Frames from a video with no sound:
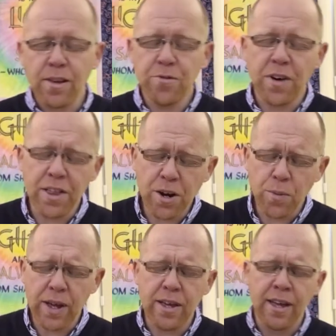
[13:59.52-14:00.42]
Father,
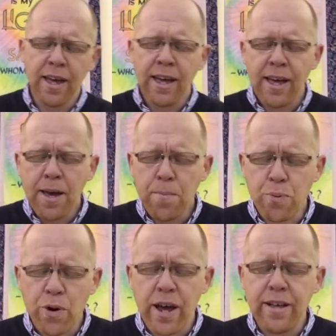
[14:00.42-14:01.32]
we
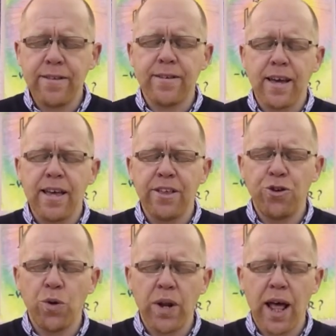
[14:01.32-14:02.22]
pray today
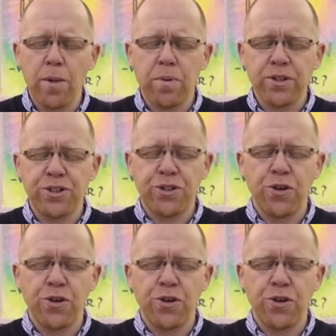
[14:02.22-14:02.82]
that you would help us